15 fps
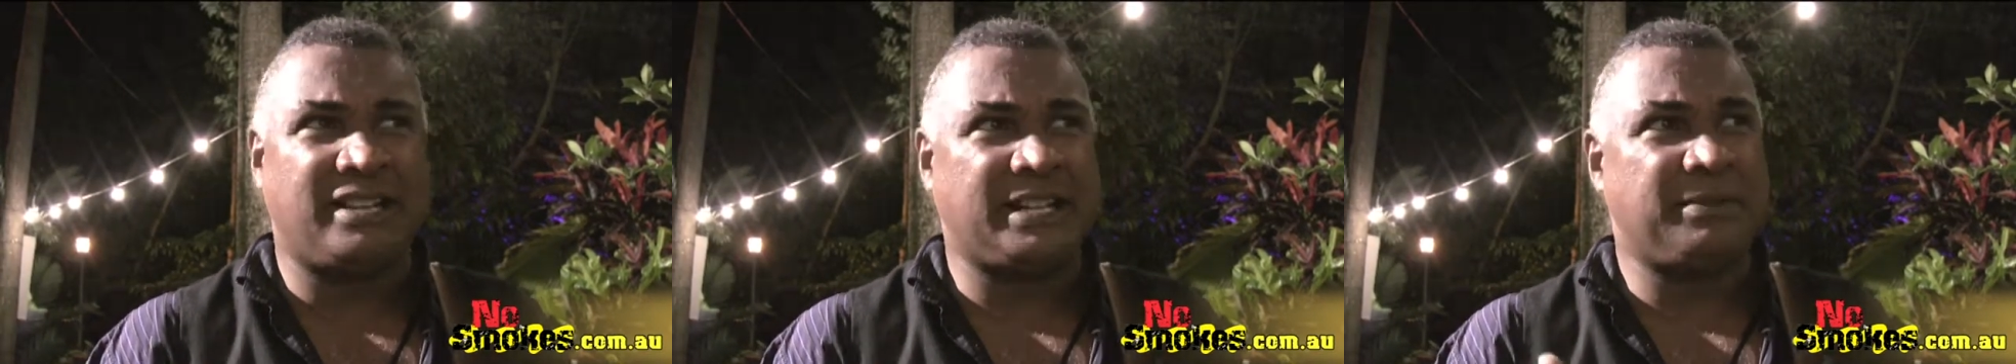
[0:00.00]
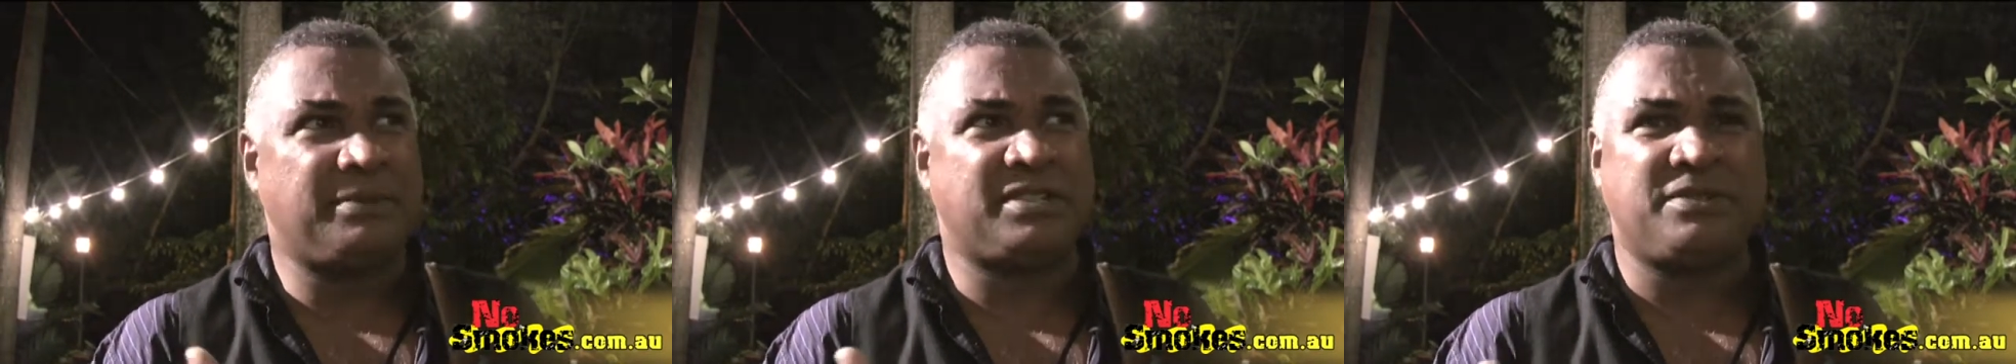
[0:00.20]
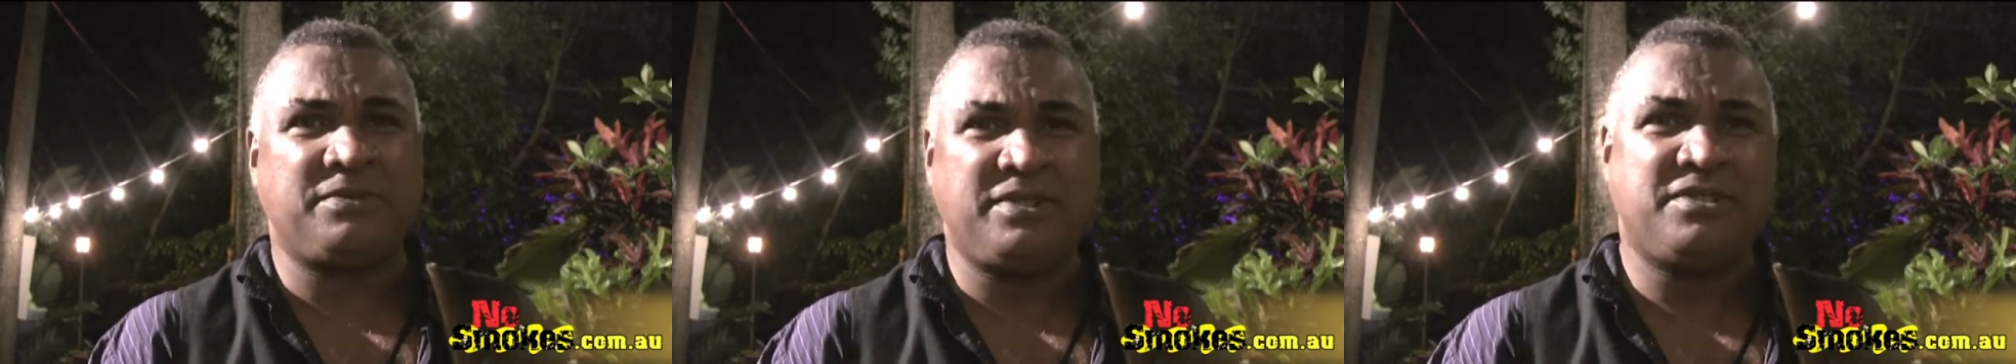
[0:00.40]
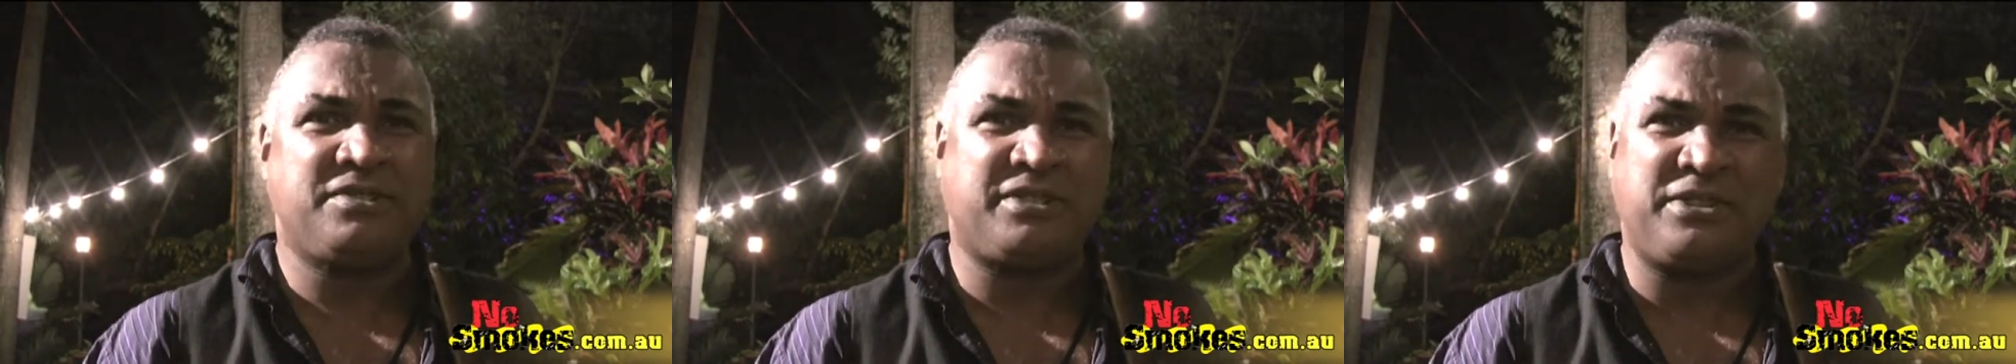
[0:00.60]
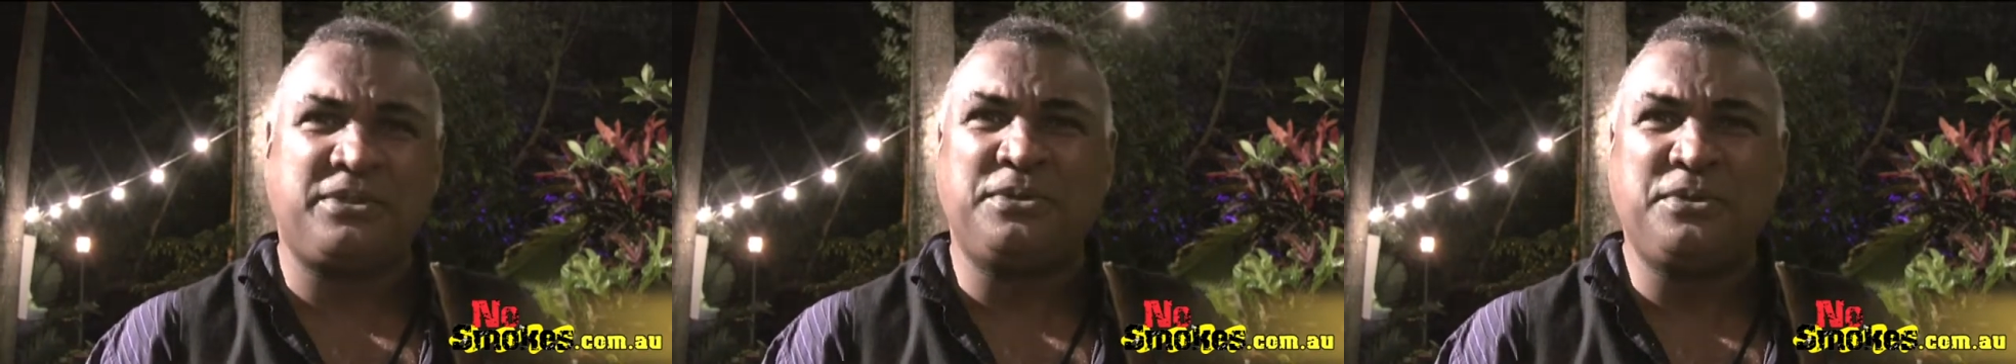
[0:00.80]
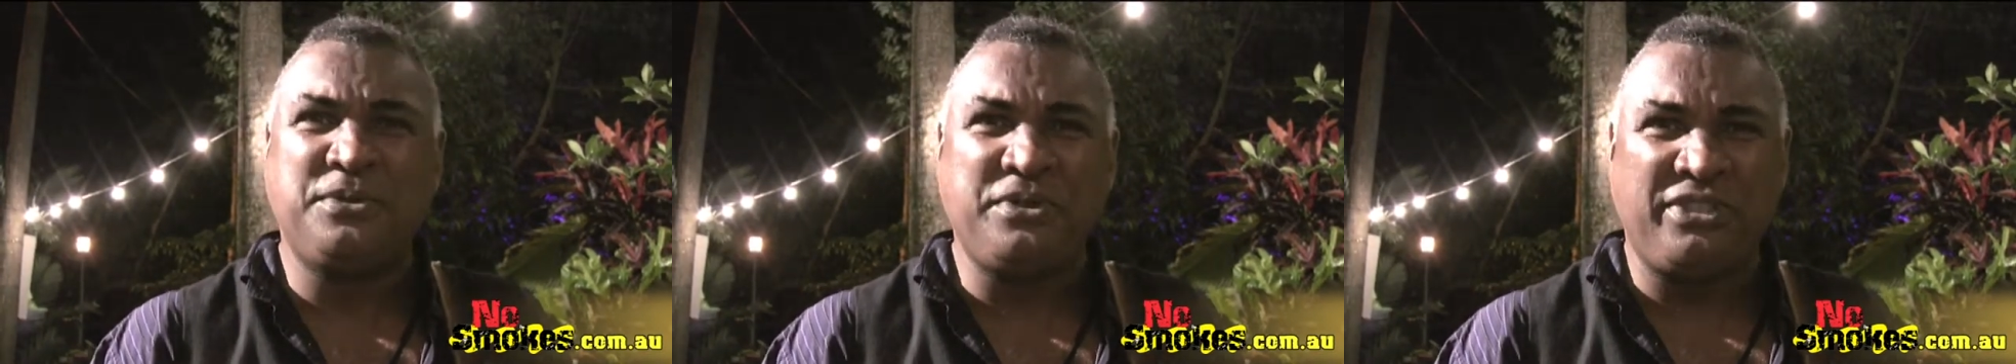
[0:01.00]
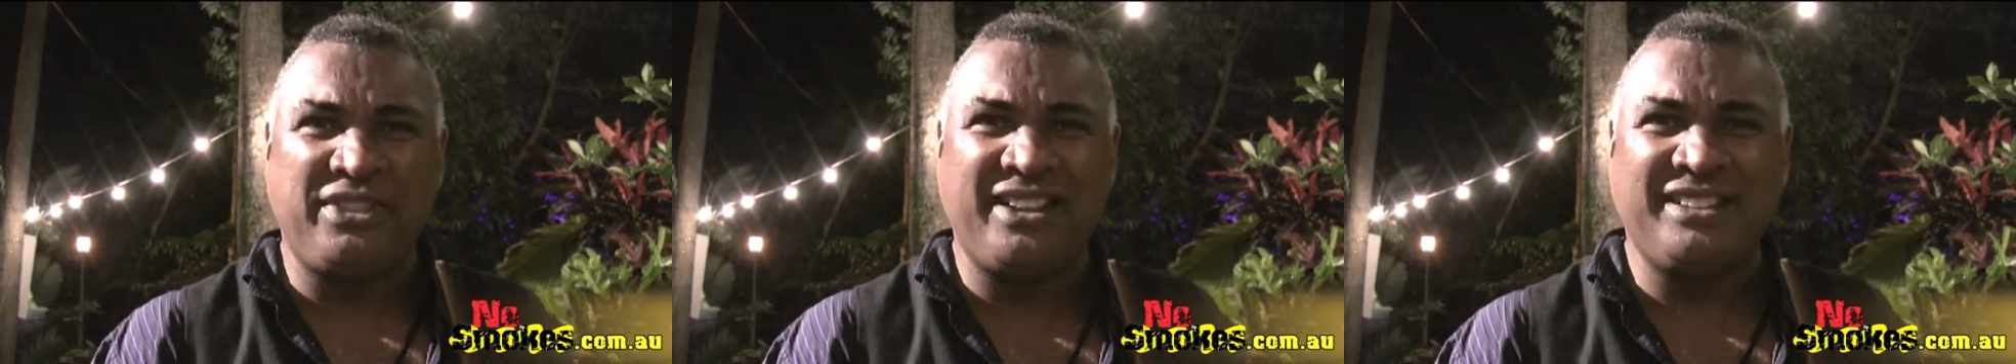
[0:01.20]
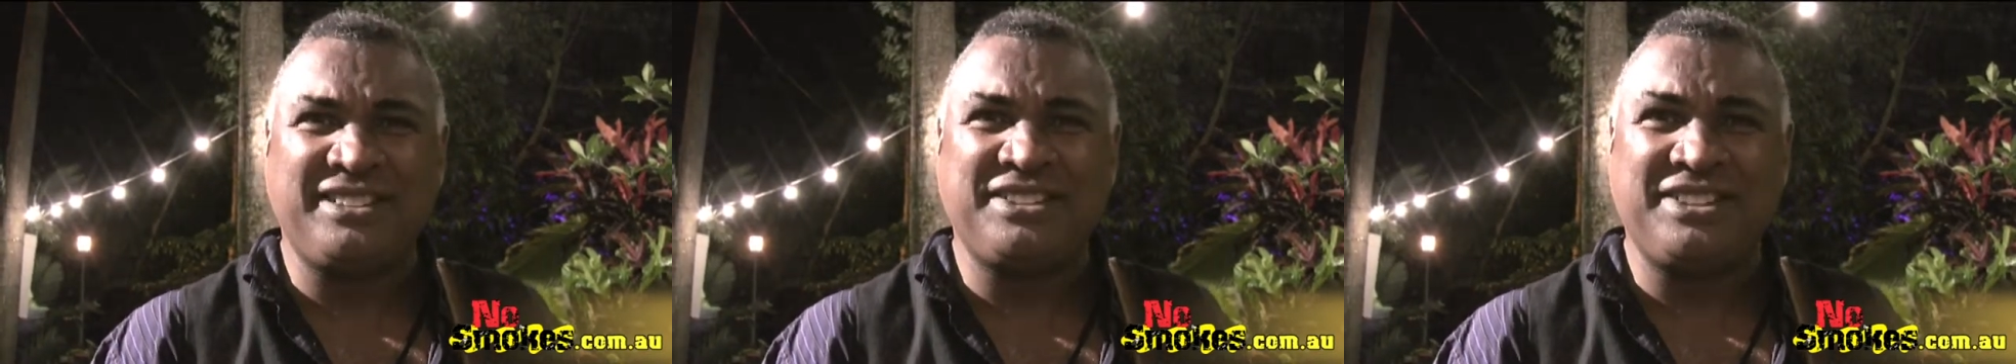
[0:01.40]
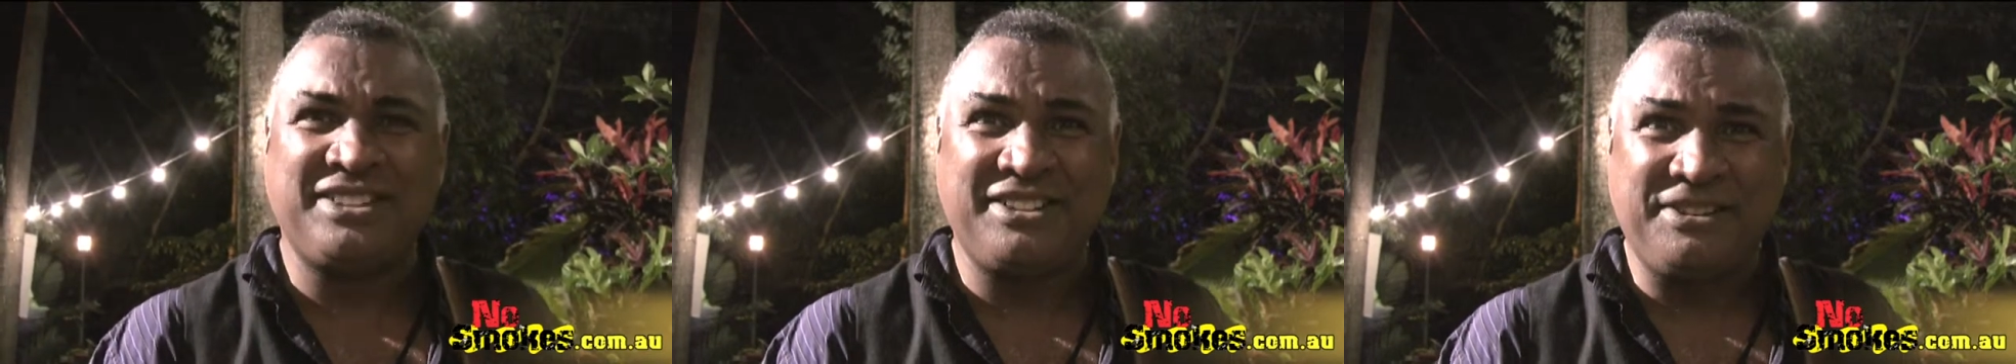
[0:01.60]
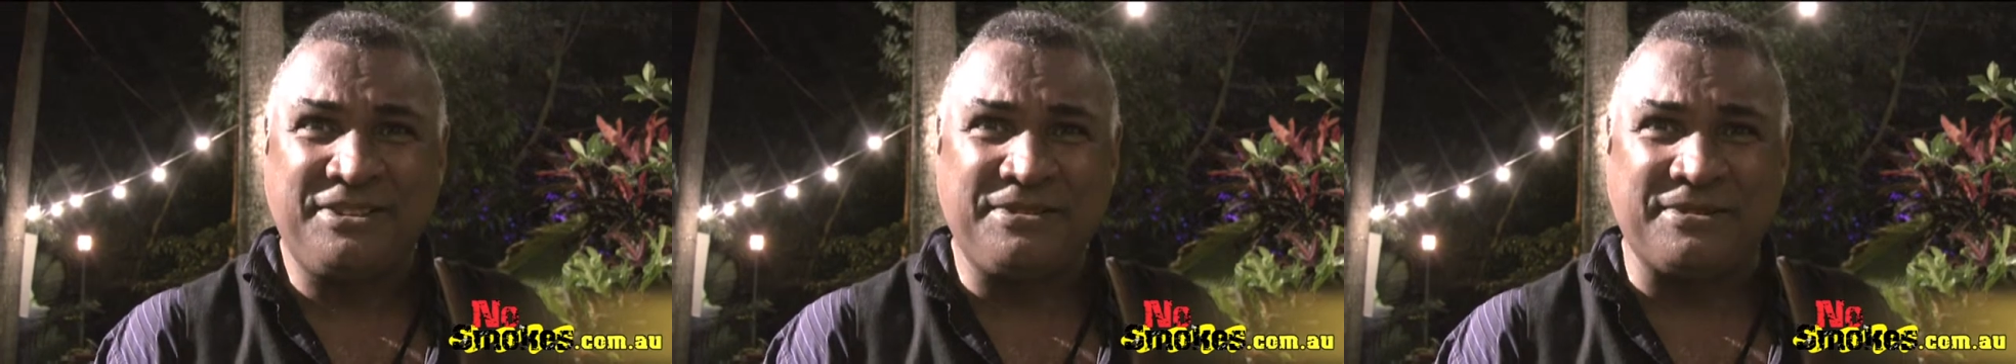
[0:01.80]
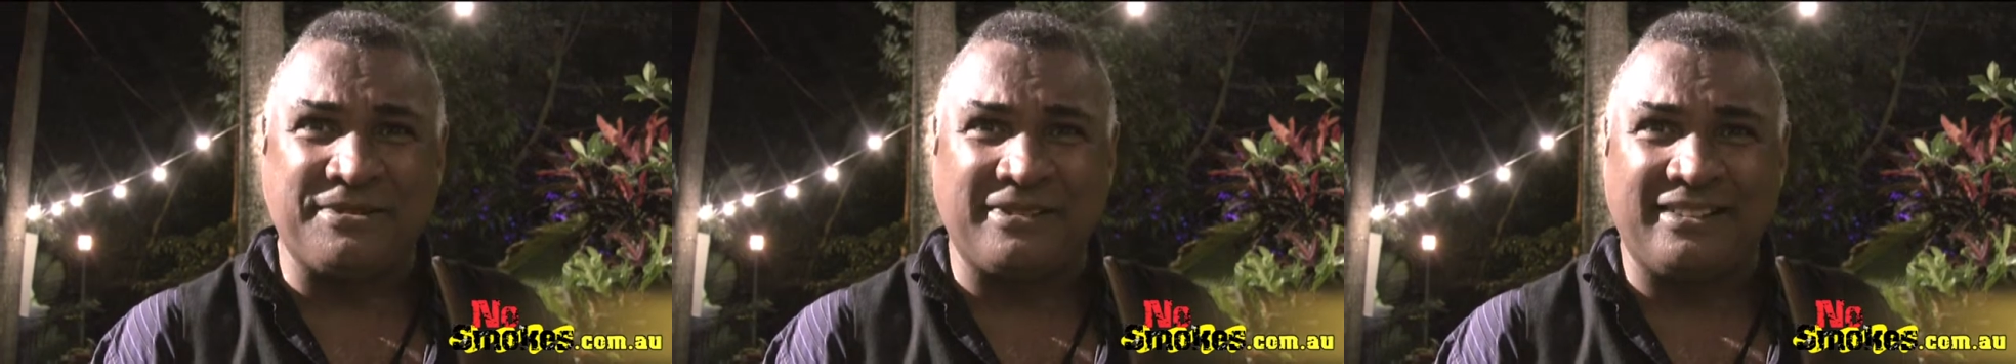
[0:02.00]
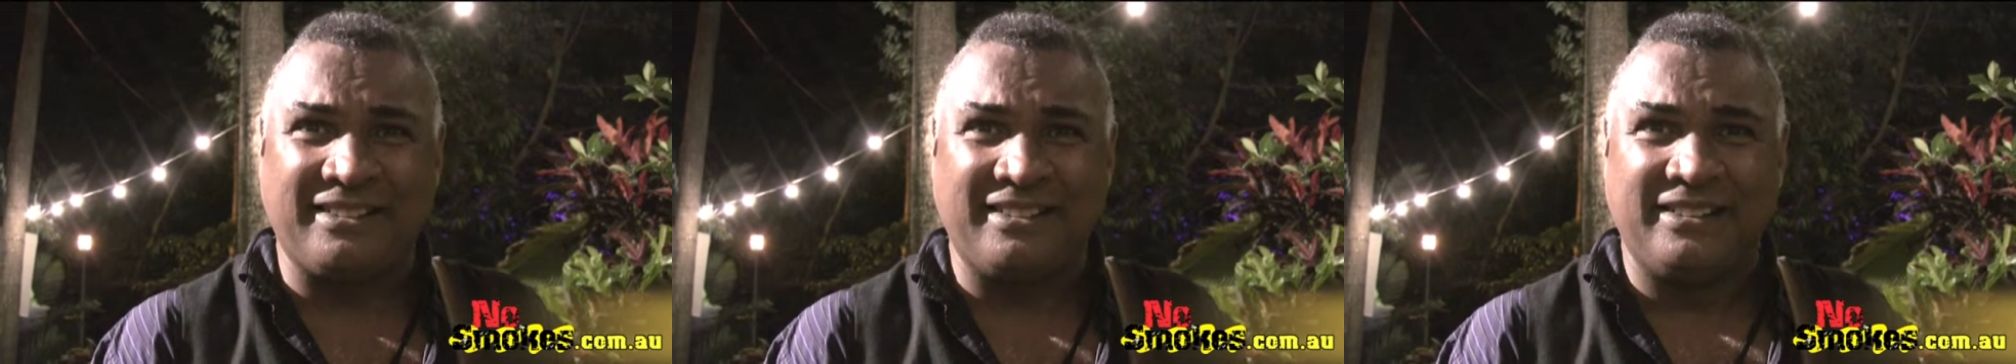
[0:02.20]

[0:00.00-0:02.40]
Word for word: like it was a real cool thing to do.